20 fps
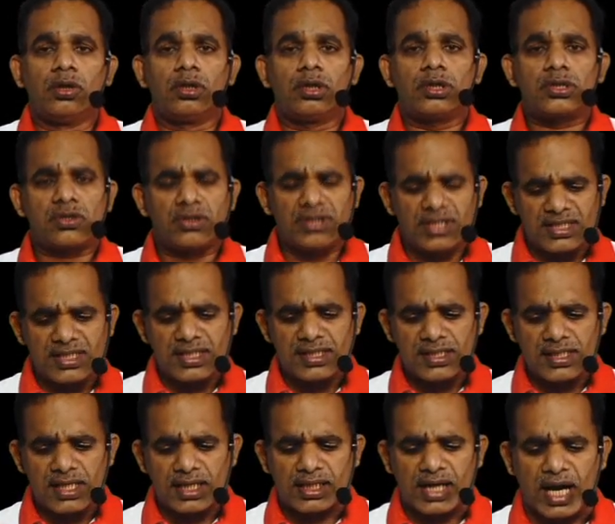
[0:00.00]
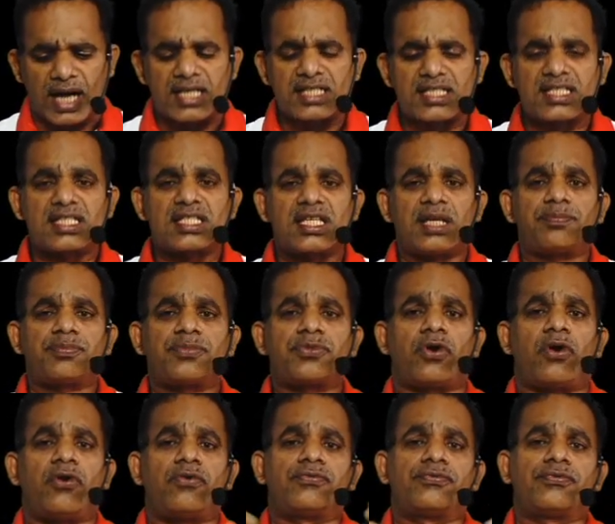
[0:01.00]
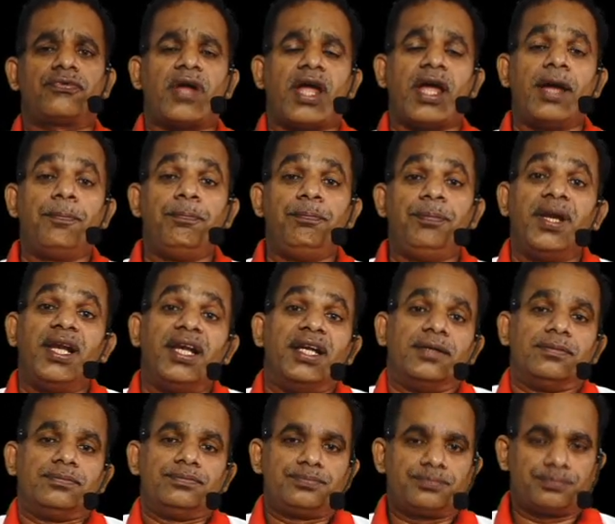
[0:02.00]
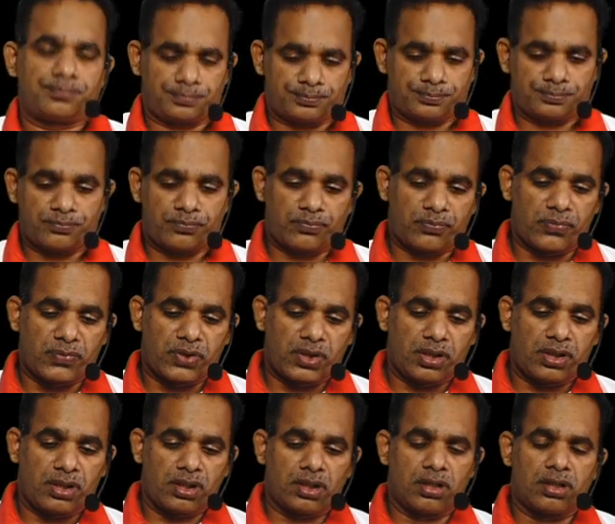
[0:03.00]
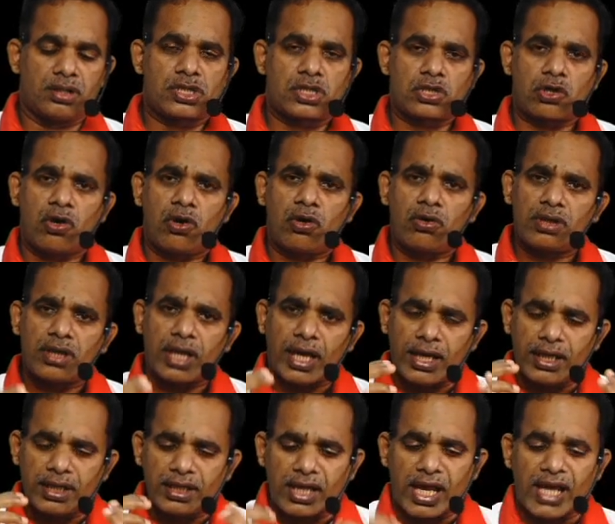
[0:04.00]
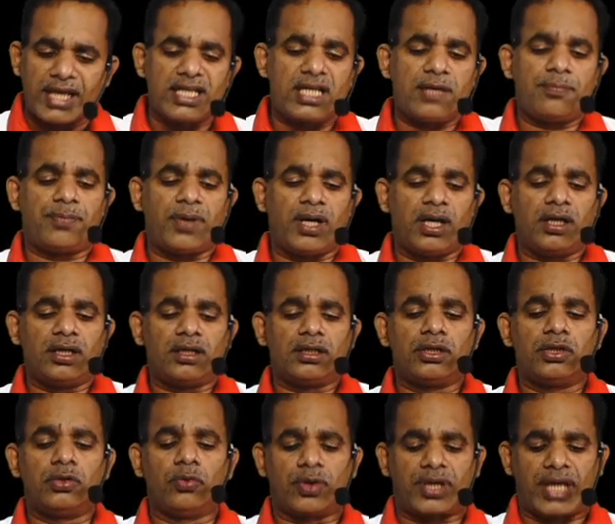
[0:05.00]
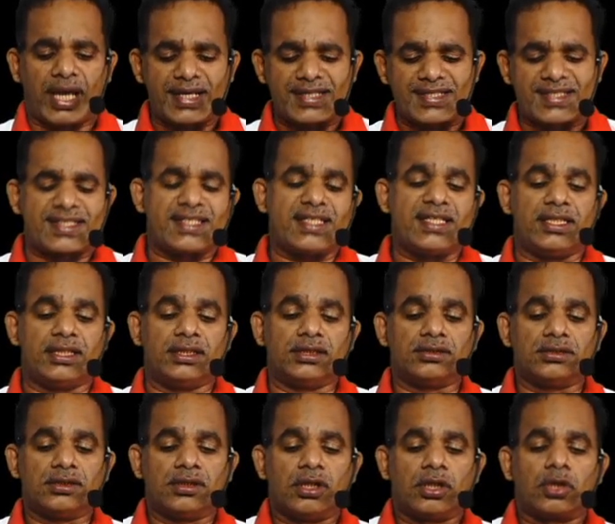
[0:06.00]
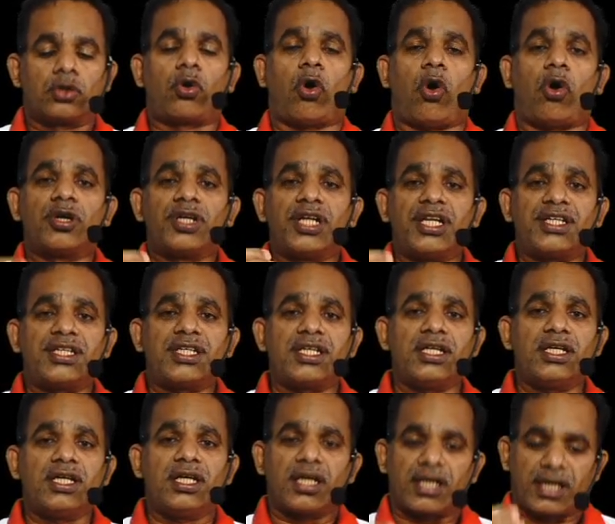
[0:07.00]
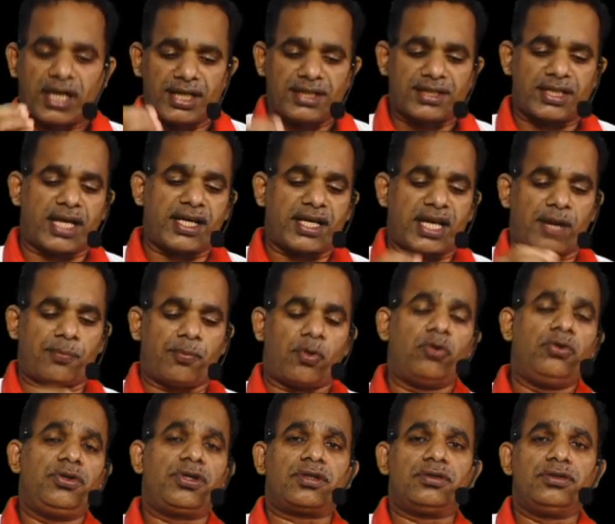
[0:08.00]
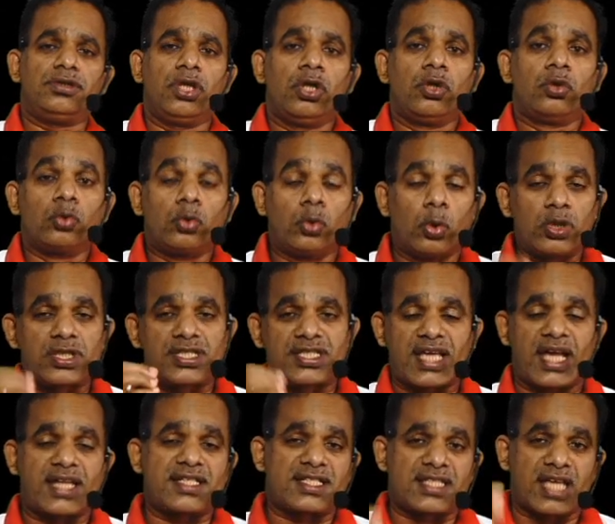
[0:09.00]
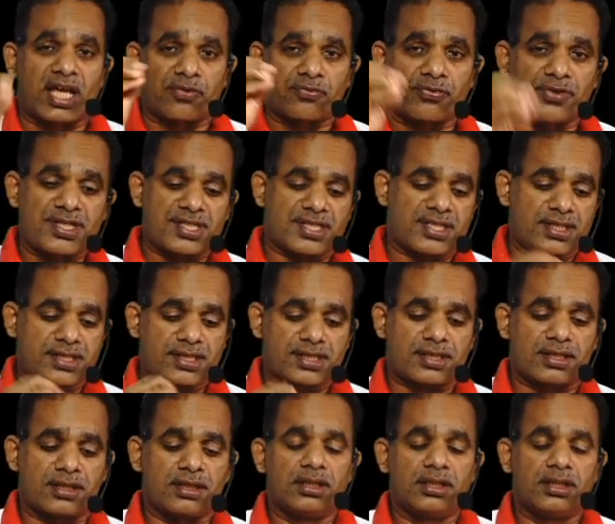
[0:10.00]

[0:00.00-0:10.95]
So this is the concept of a bill. So in any bill, you can see quantity, rate and amount, goods and services,